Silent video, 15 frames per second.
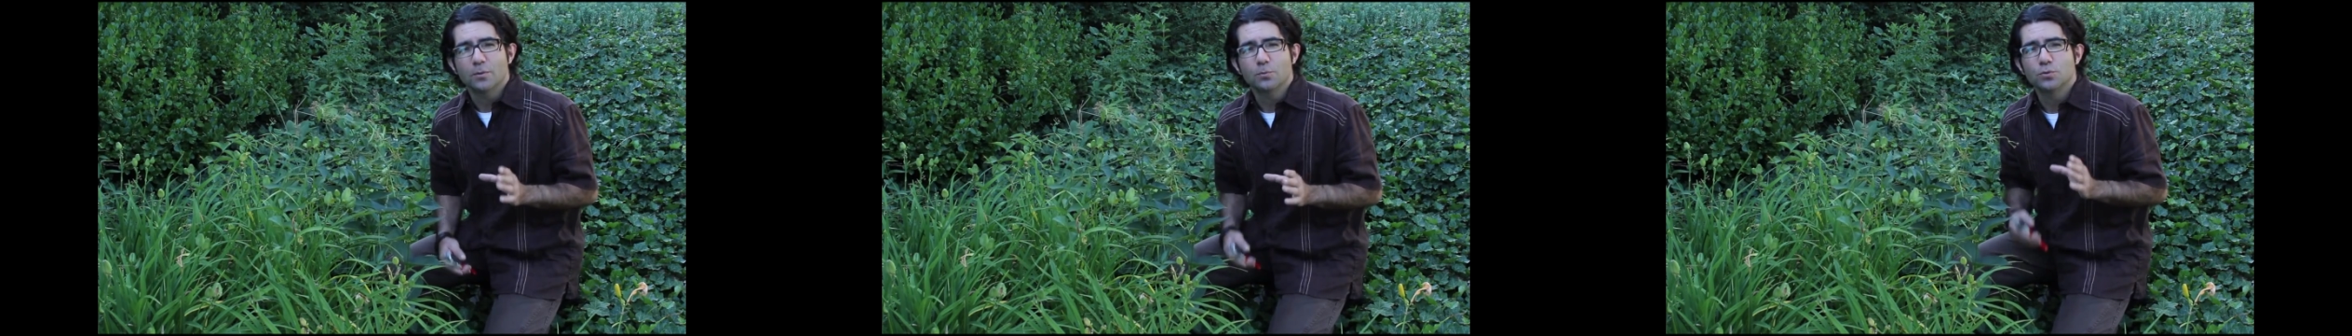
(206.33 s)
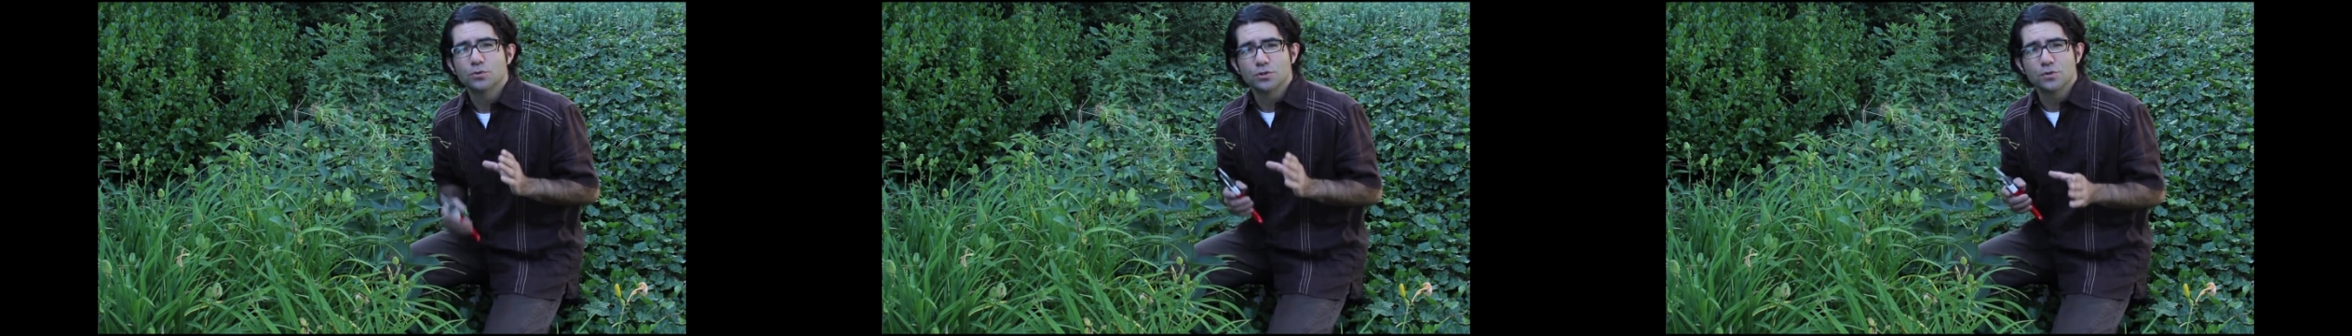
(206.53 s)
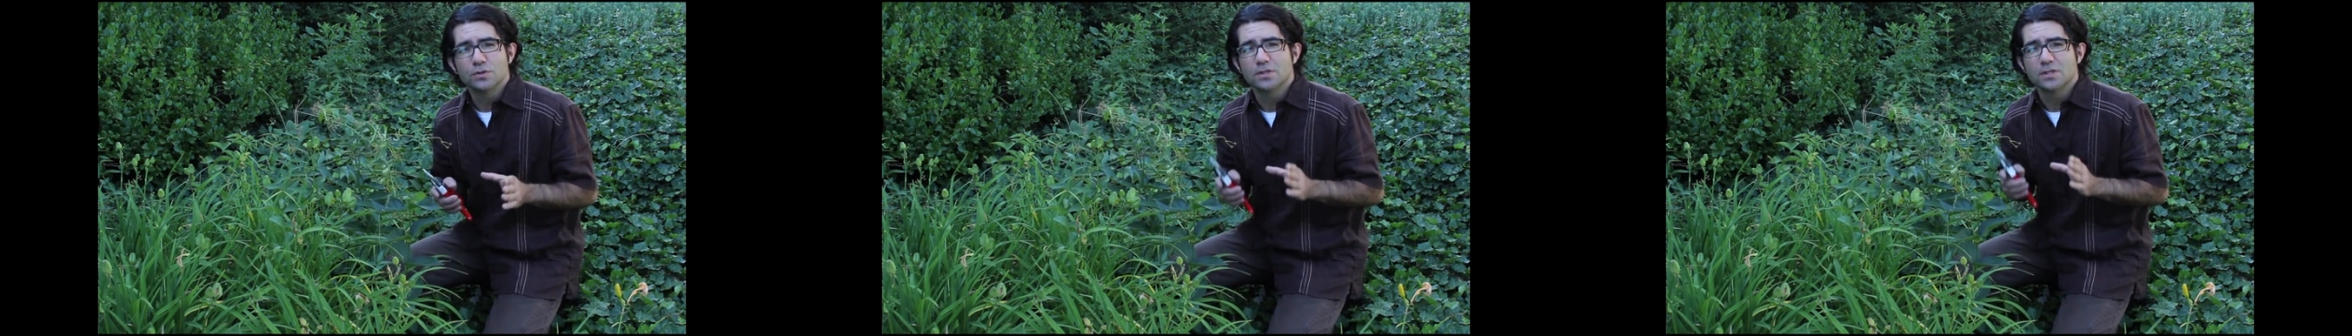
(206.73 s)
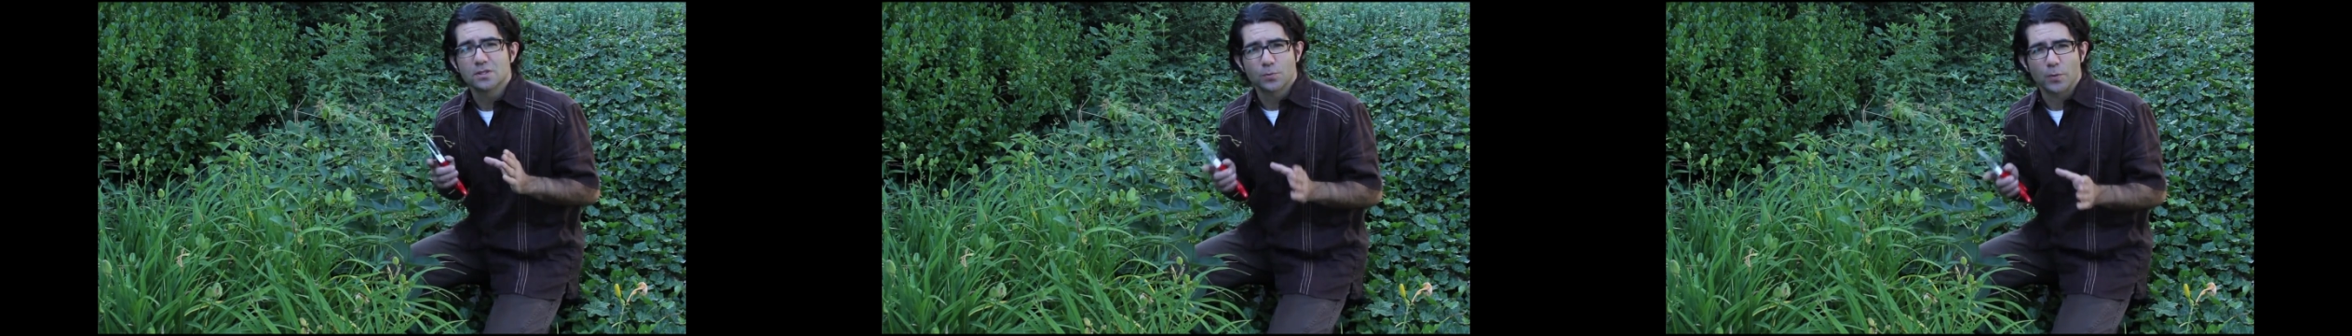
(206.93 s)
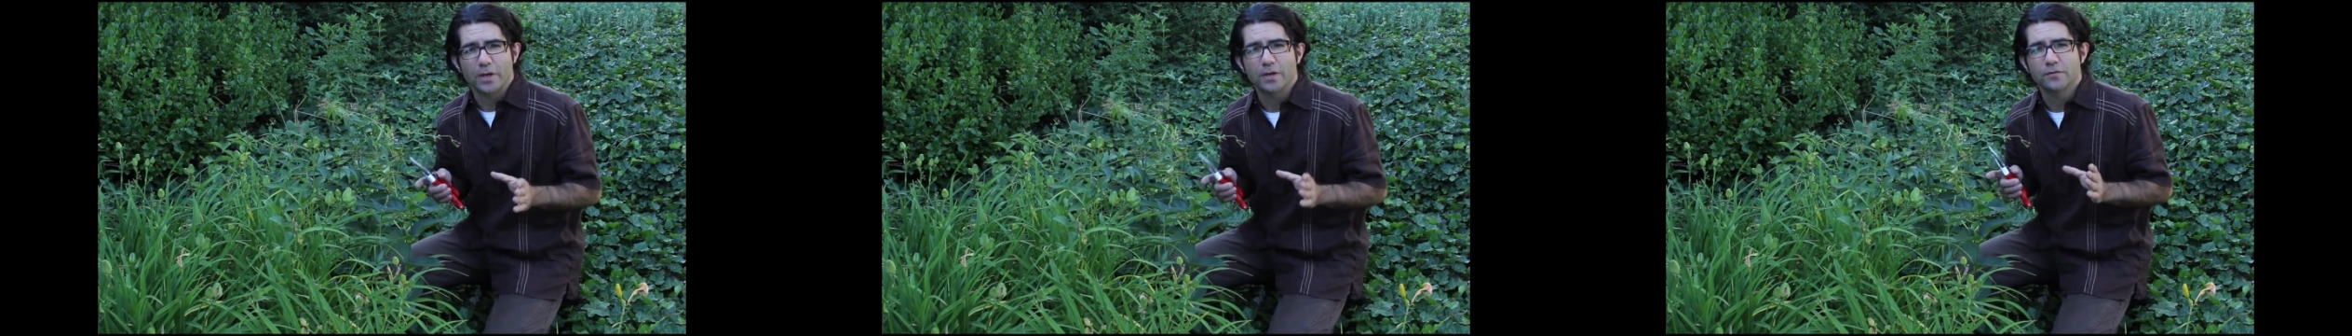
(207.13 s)
to help reduce
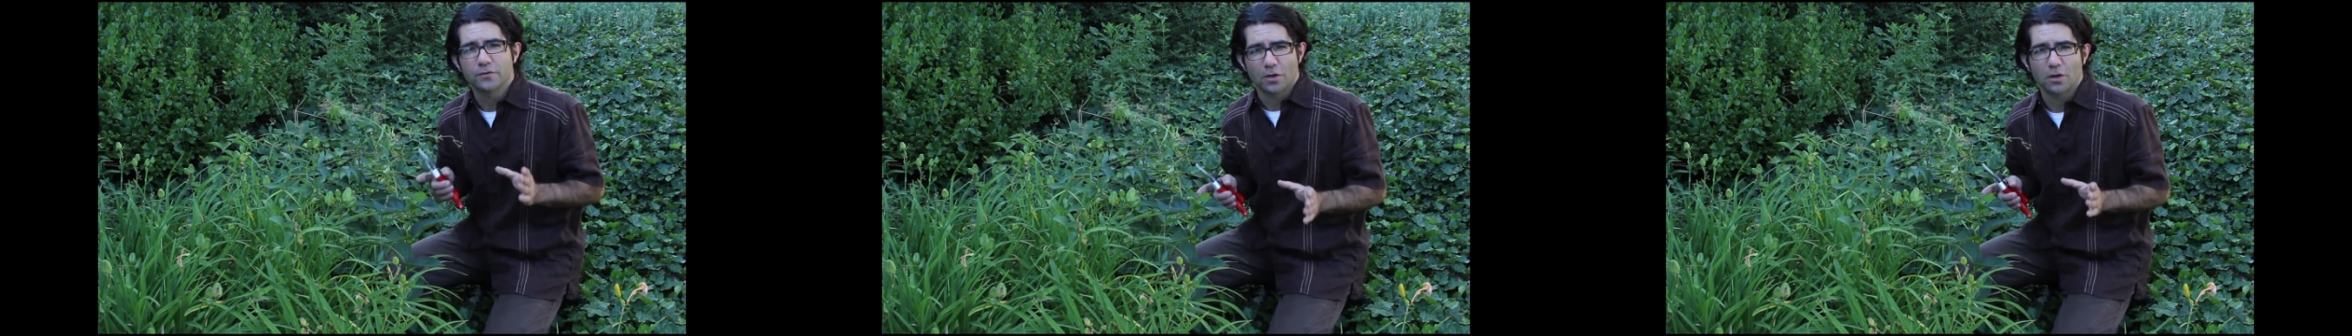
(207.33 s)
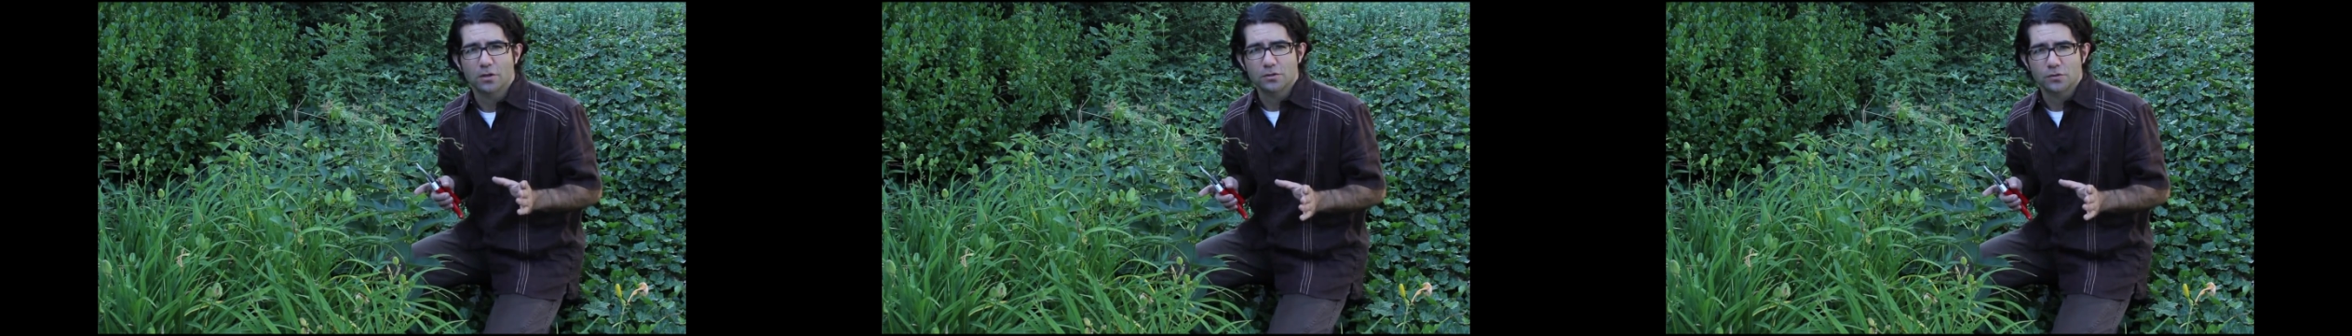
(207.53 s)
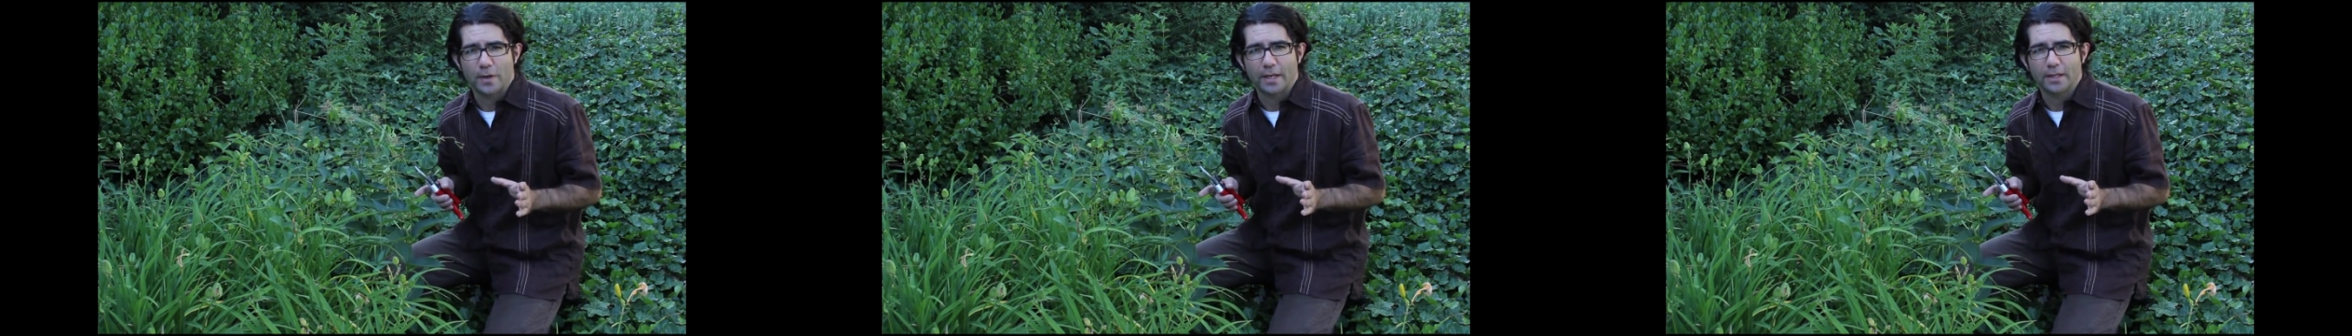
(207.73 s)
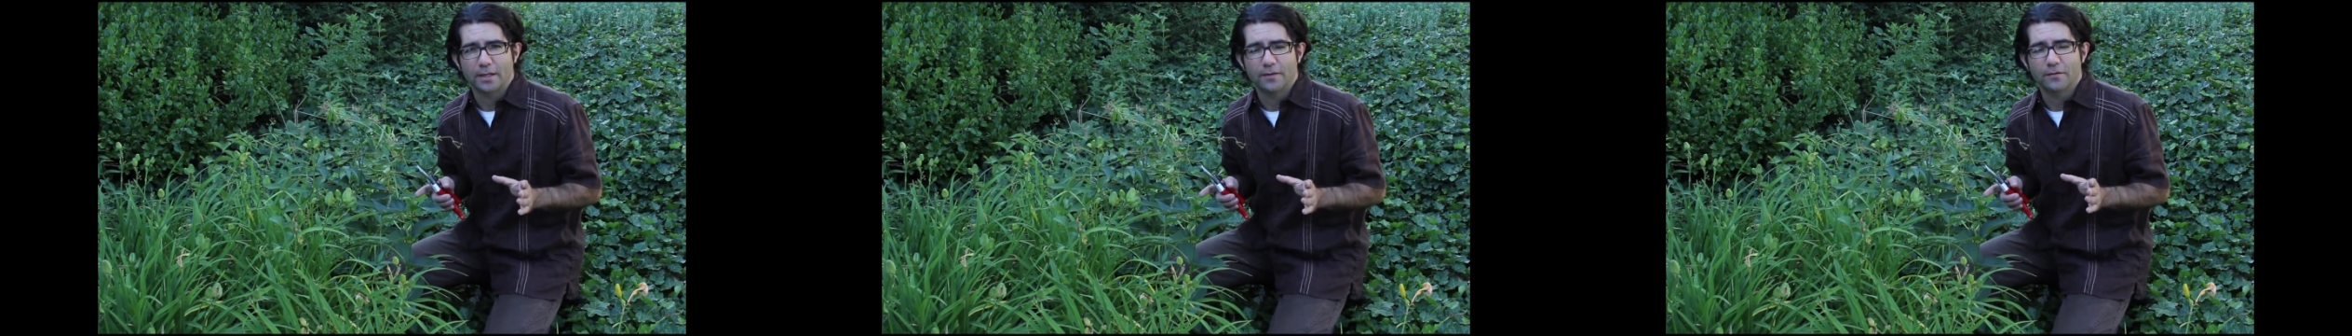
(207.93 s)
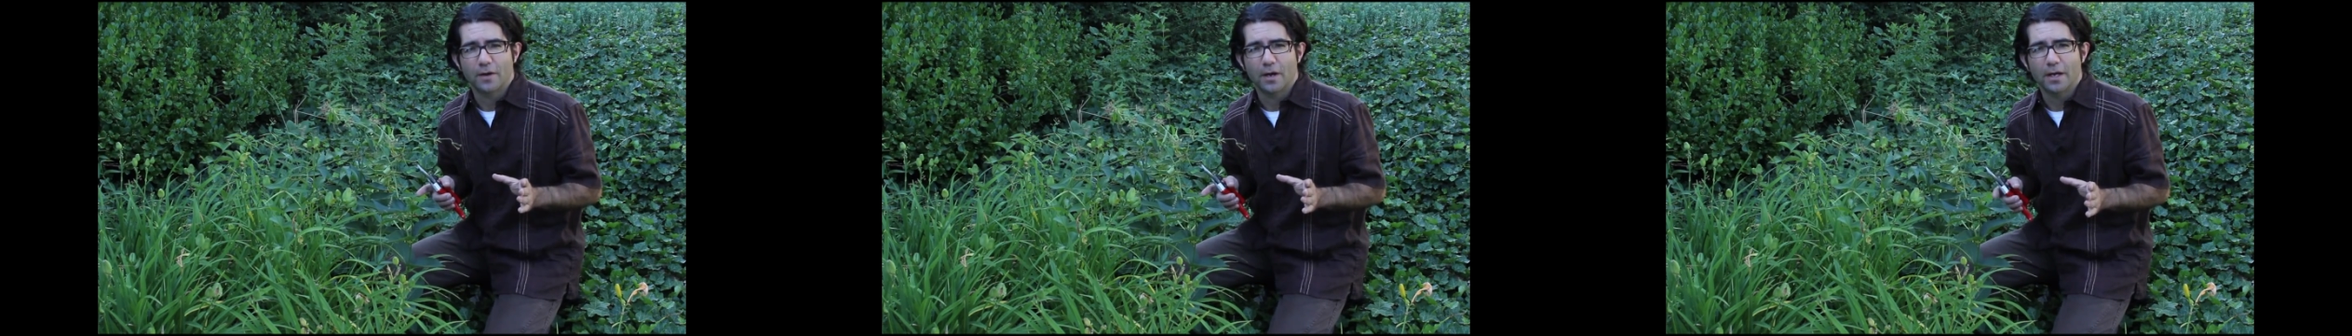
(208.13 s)
the spread of dog
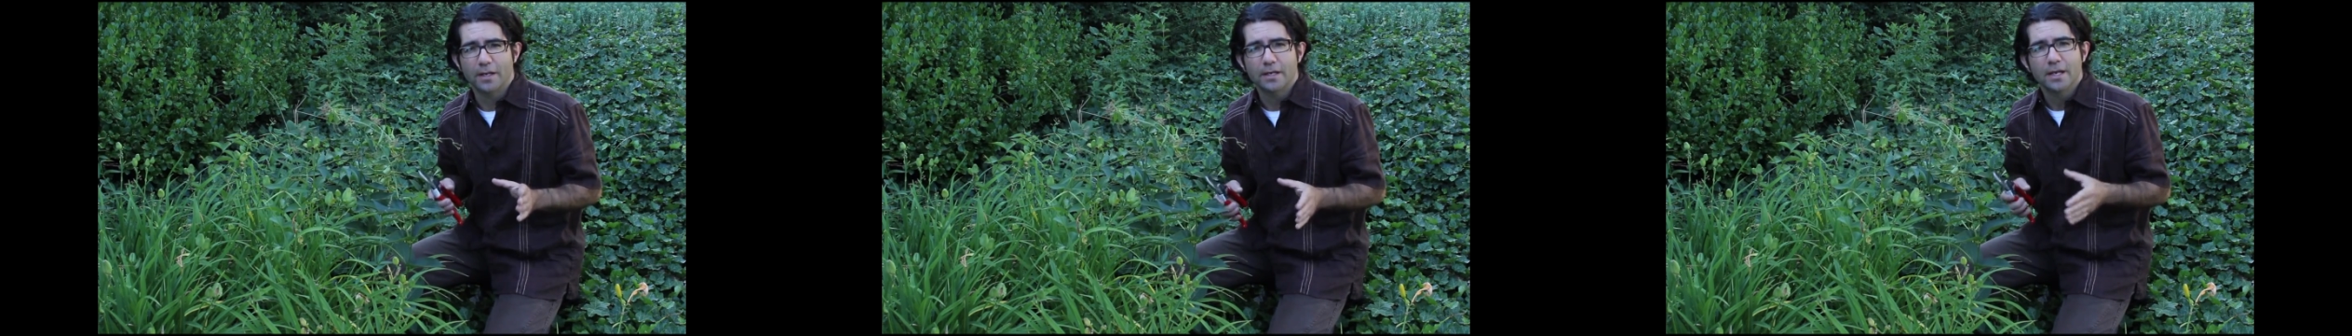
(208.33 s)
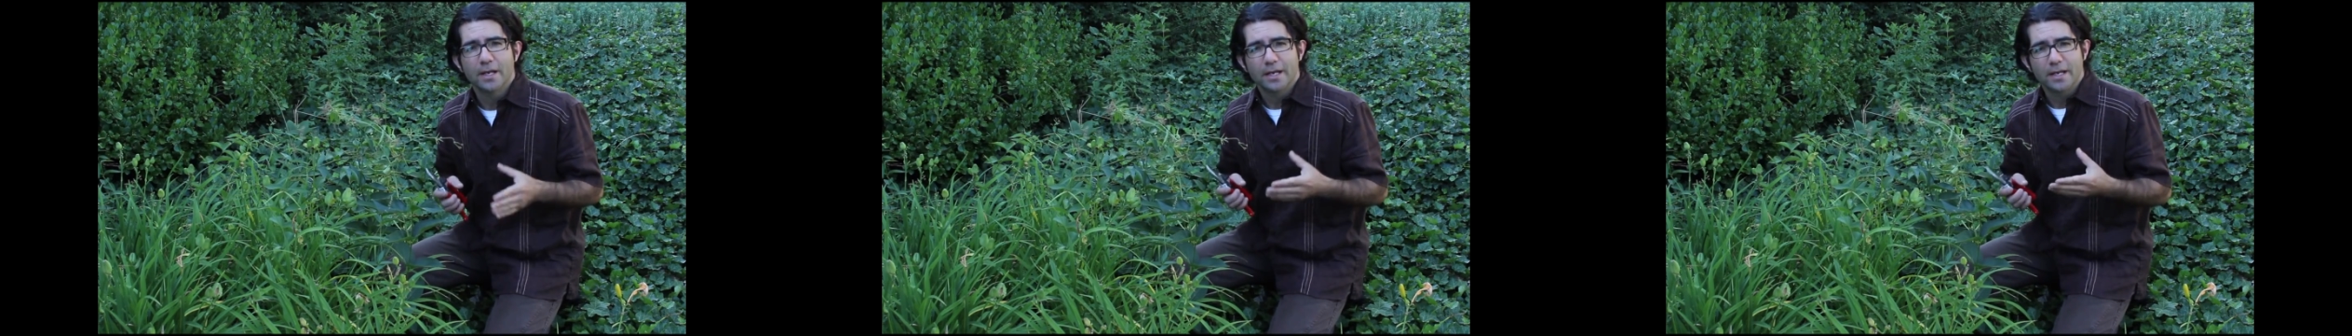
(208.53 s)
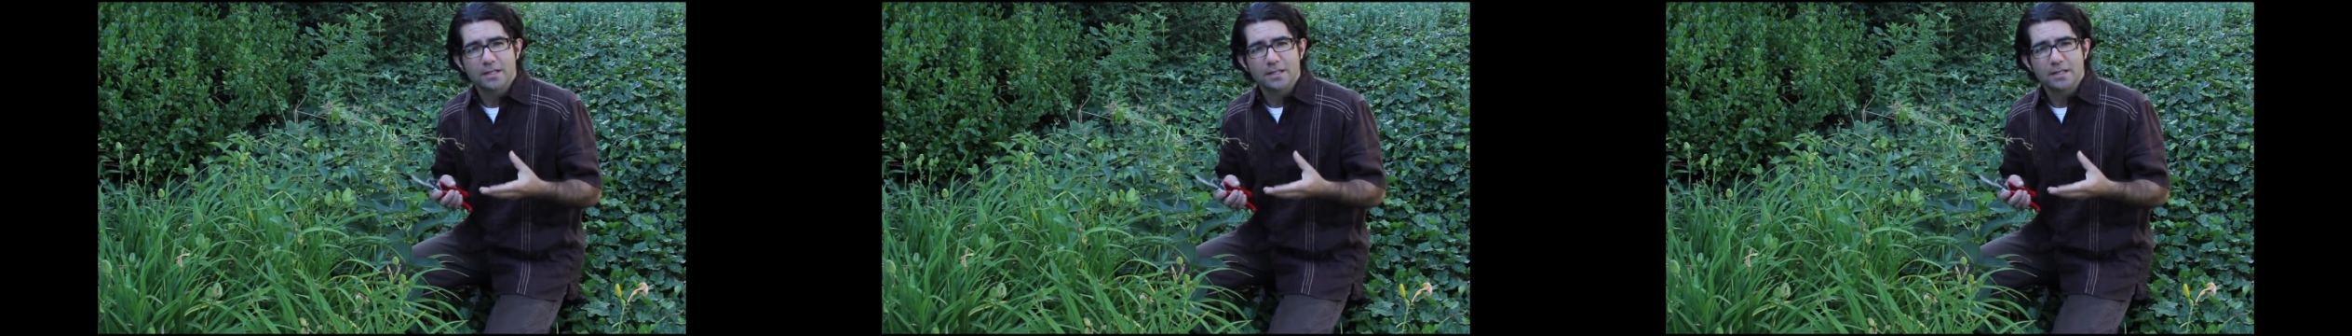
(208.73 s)
strangling vine